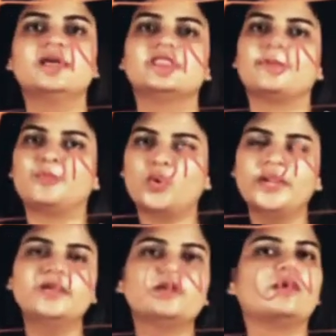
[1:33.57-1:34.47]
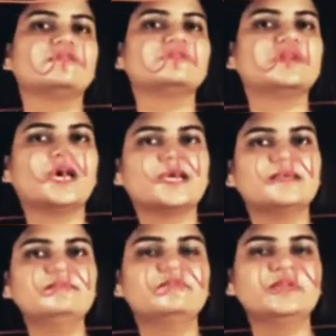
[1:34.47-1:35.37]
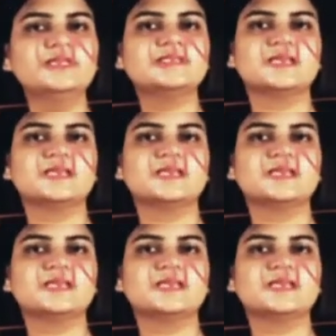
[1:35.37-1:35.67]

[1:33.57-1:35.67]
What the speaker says: the point of time, we